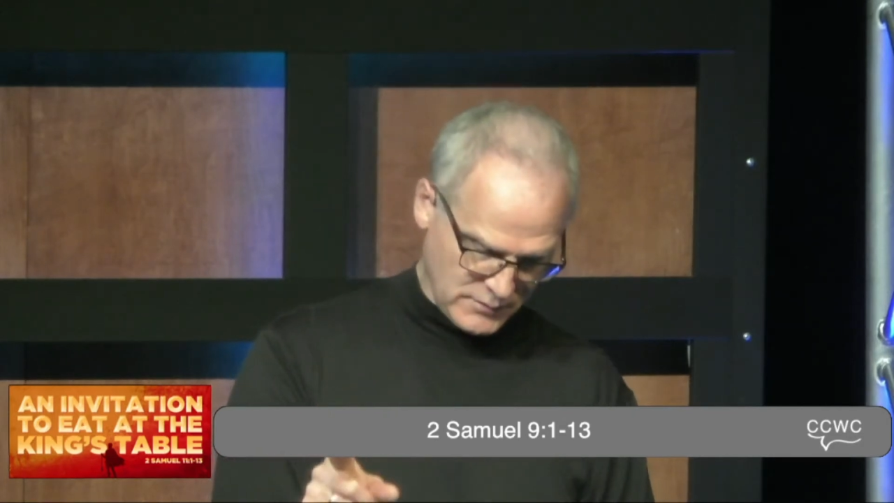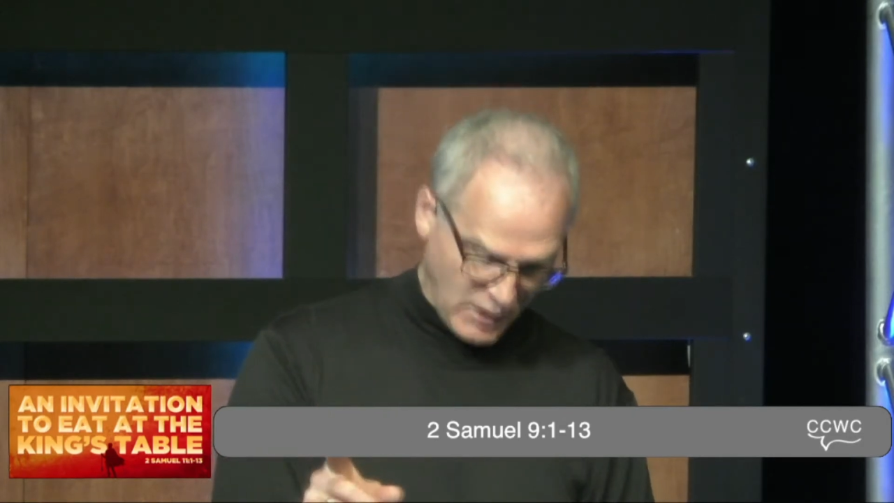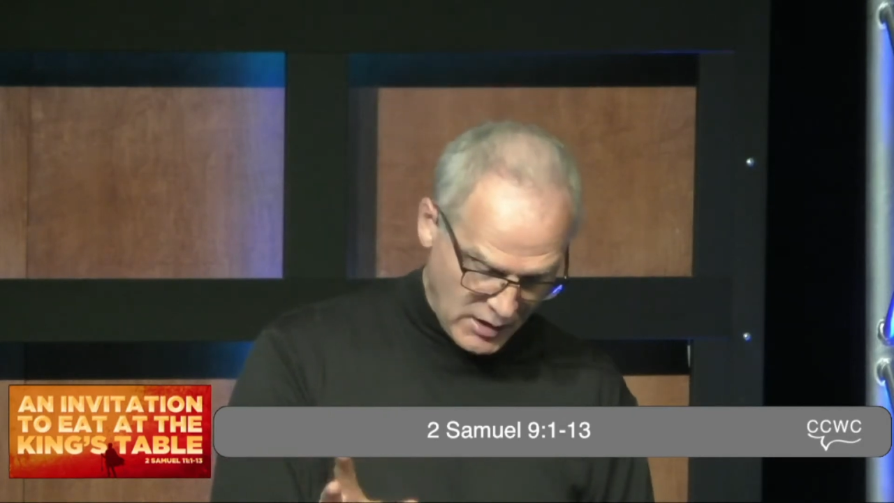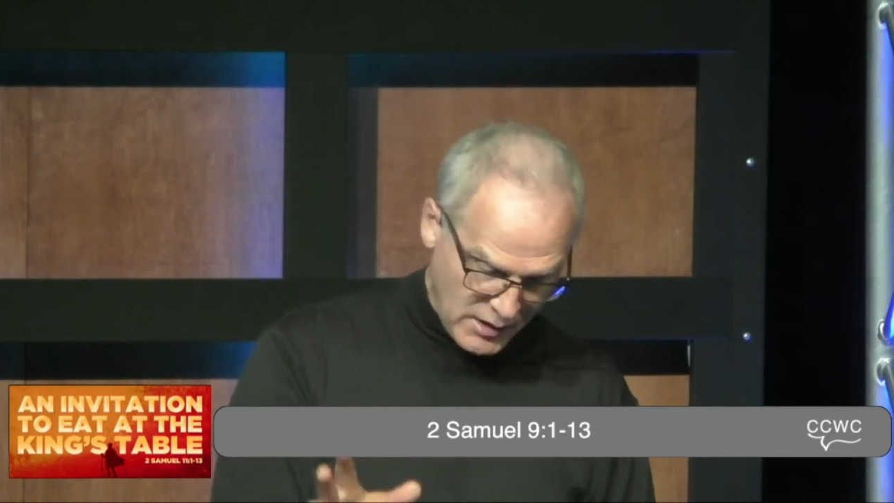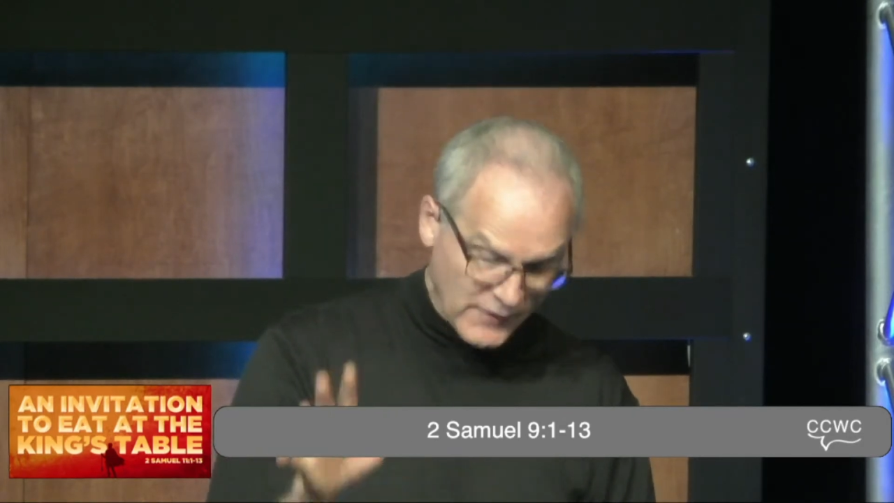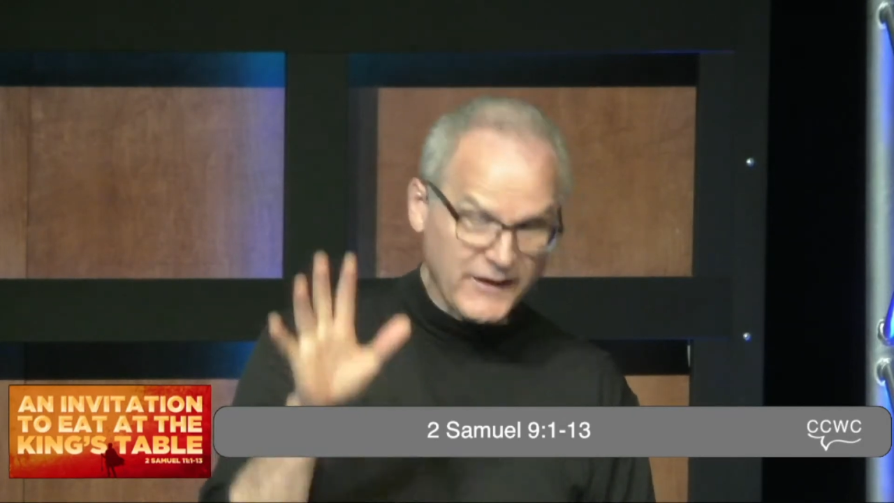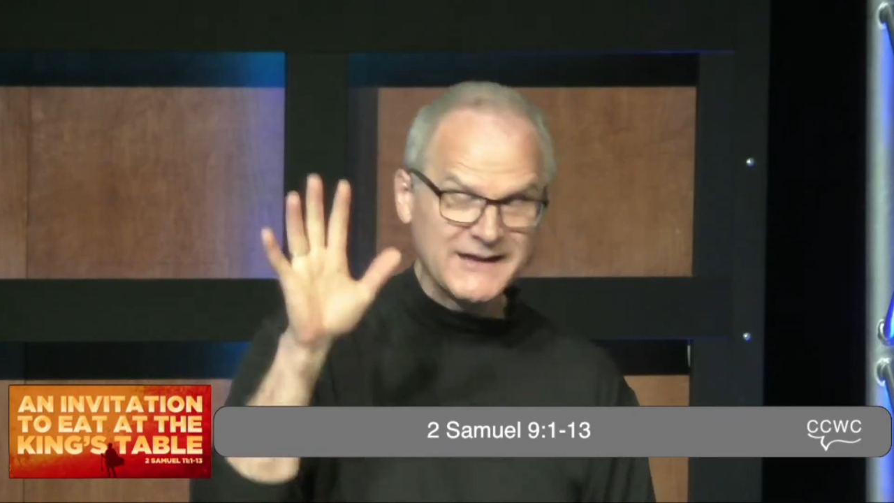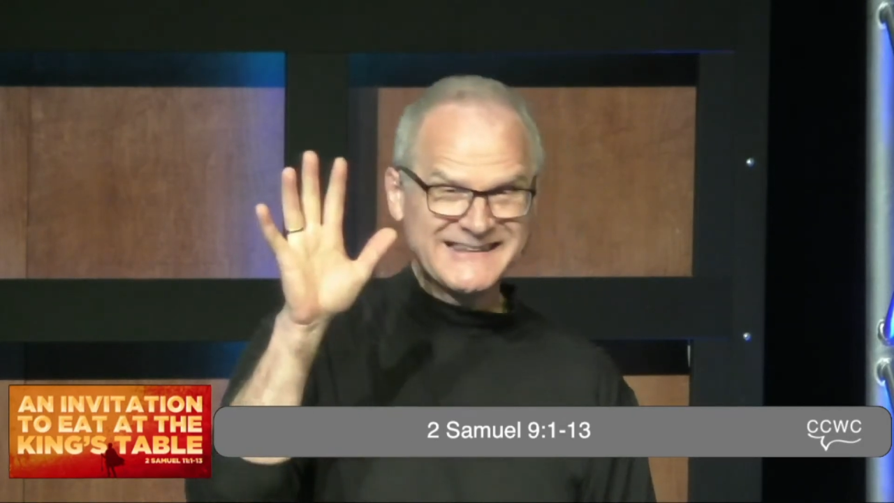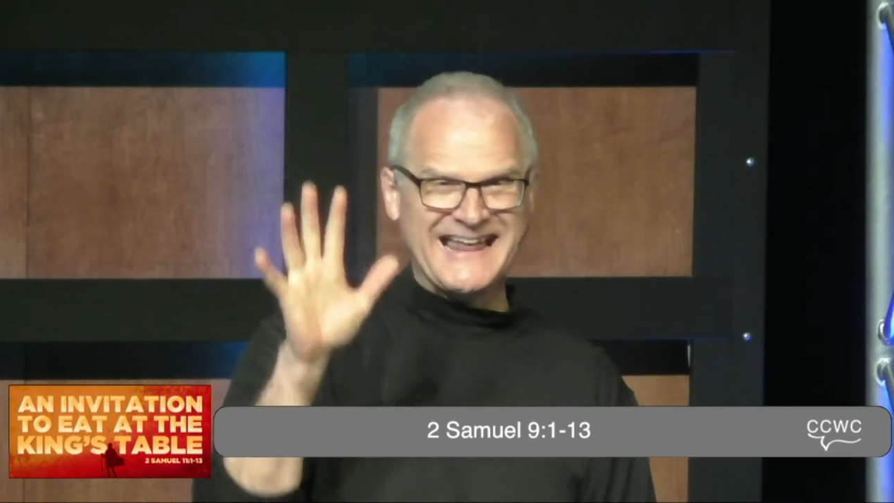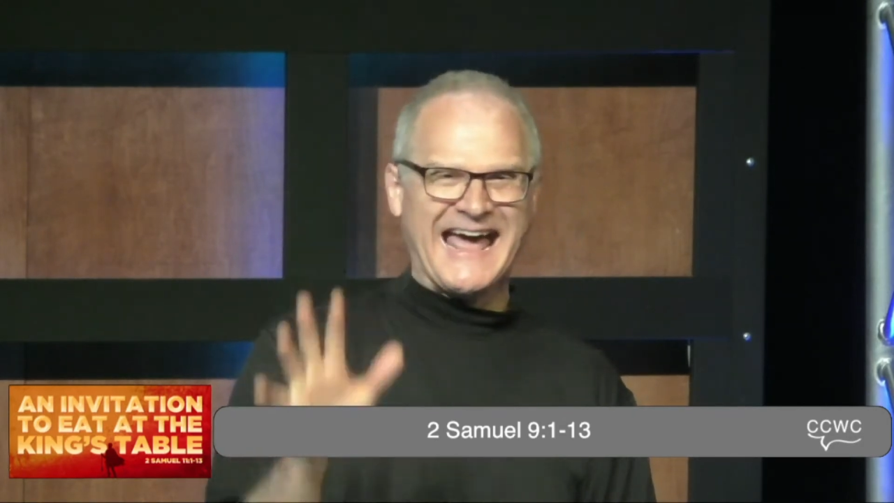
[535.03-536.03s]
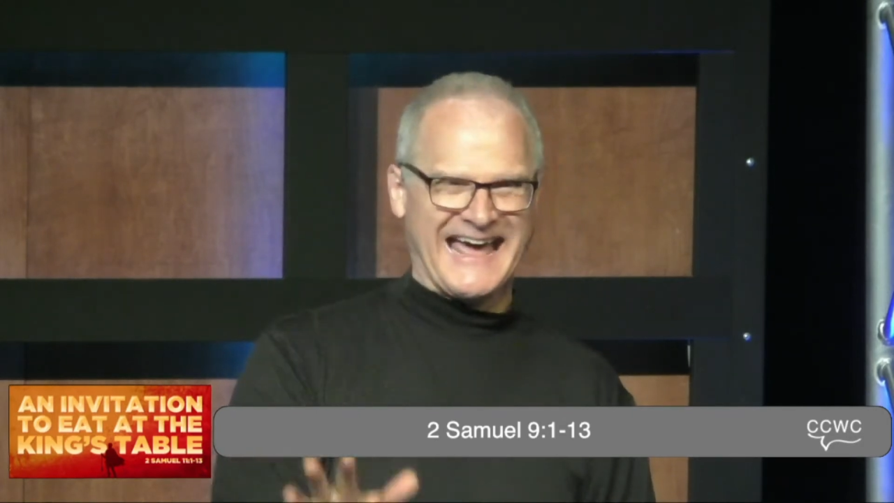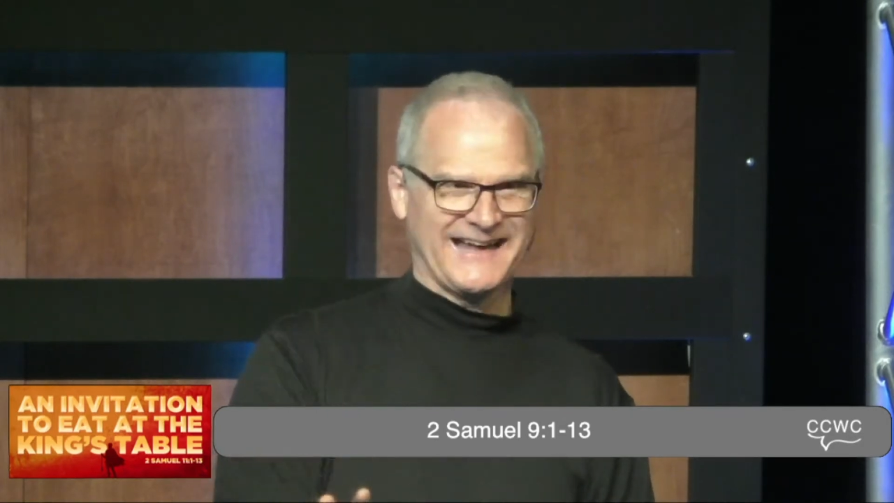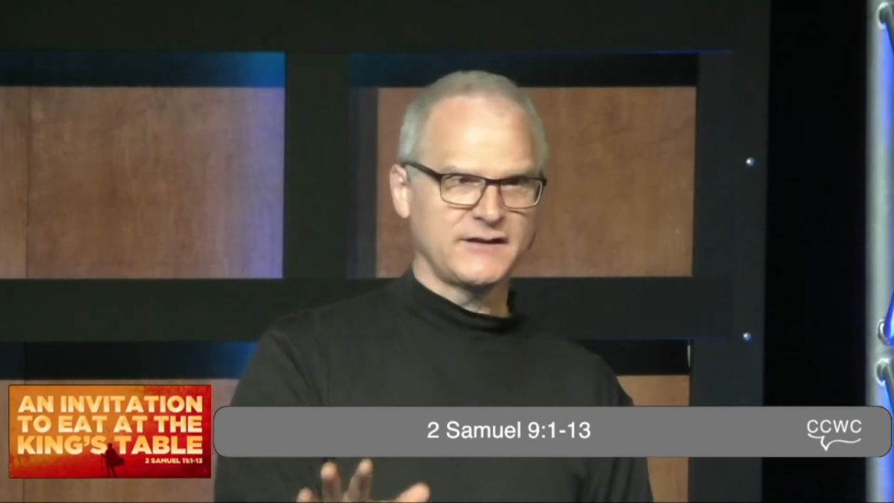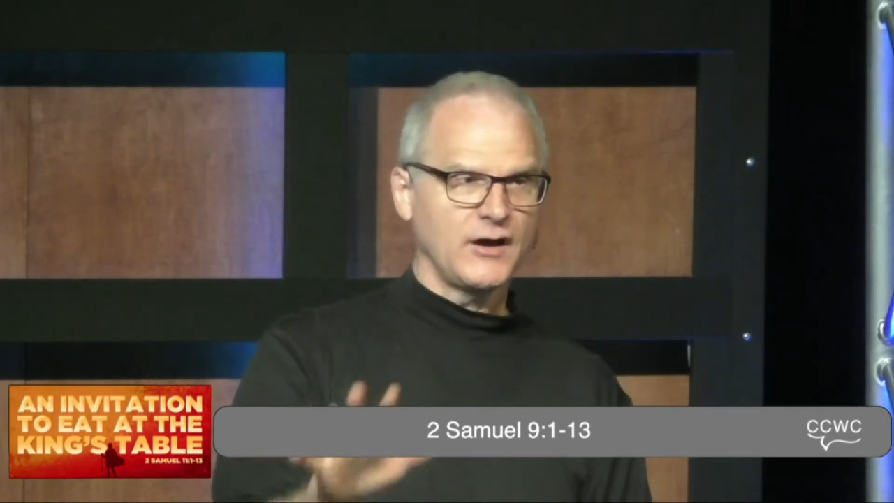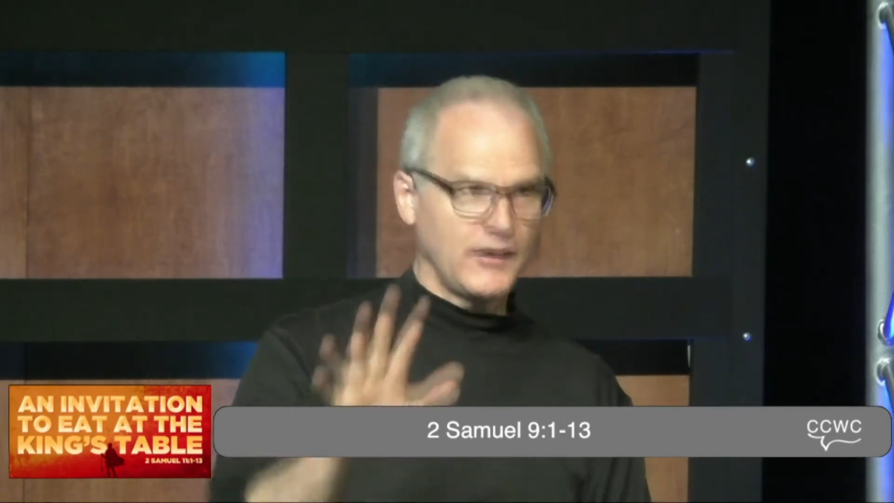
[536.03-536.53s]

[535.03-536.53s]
all the land